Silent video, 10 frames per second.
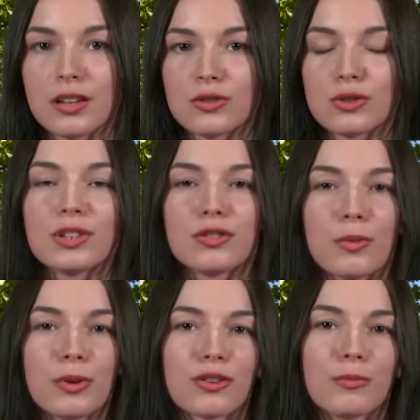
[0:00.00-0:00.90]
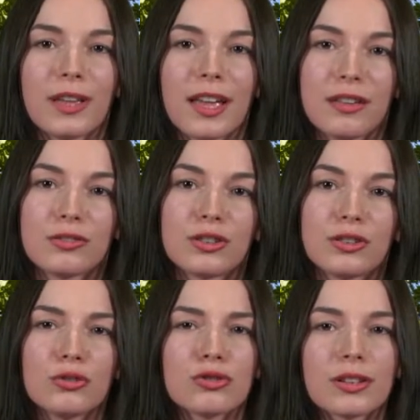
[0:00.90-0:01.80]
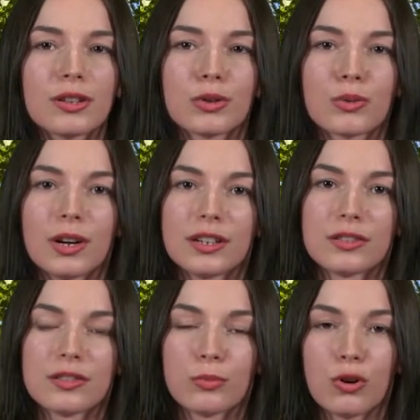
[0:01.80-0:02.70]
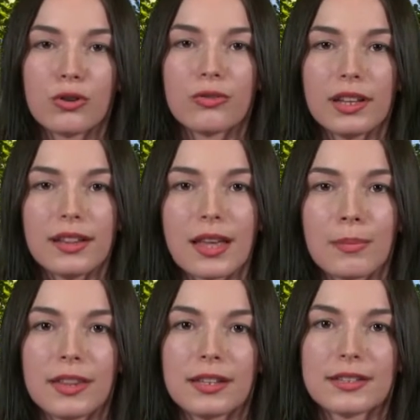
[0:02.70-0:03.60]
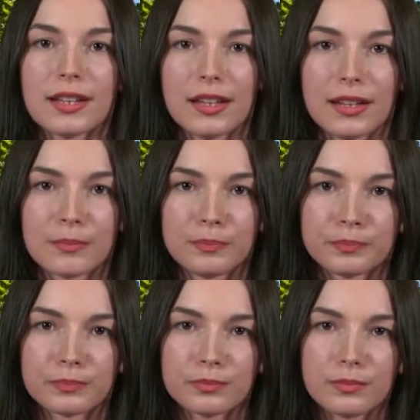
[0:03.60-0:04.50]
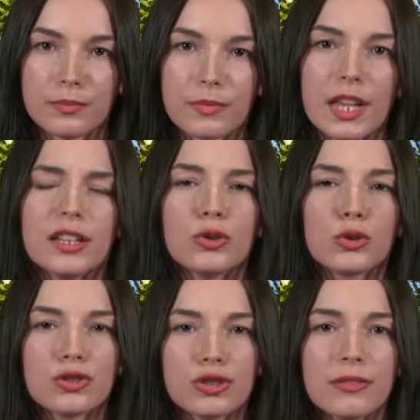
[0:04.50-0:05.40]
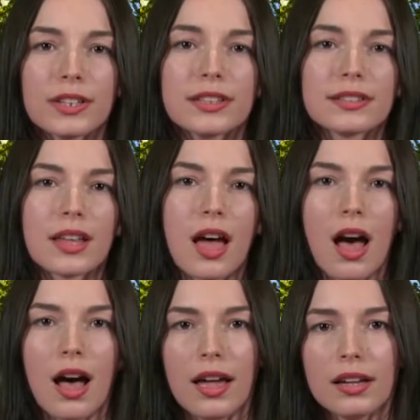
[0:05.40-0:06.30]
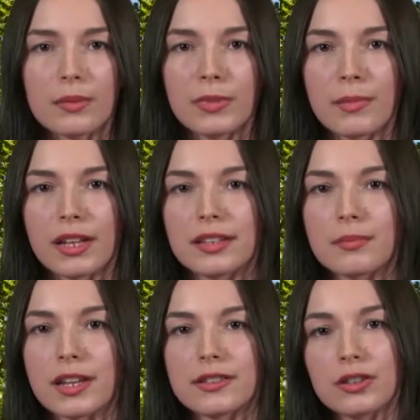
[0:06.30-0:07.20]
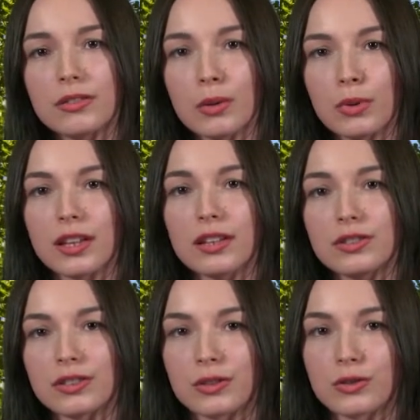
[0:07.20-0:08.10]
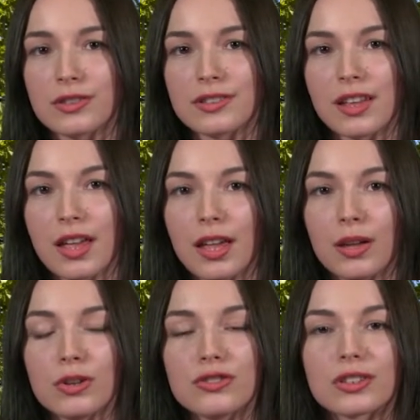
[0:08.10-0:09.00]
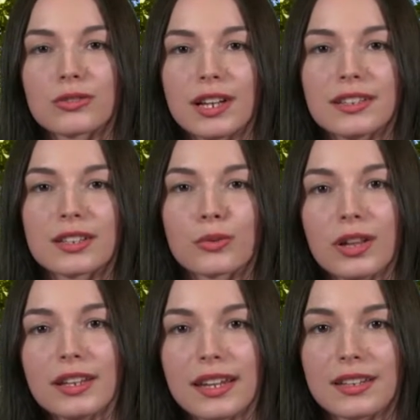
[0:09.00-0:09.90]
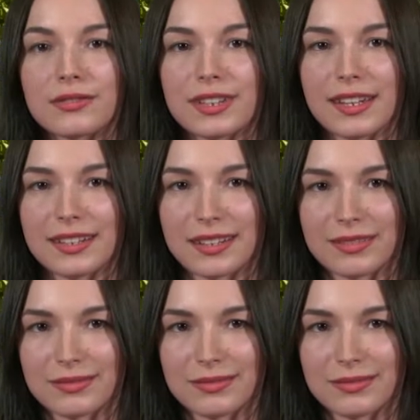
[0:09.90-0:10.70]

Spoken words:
So the topic of behavior usually requires more of in-depth study. And to achieve it, I complemented my survey with interviews which generated qualitative data.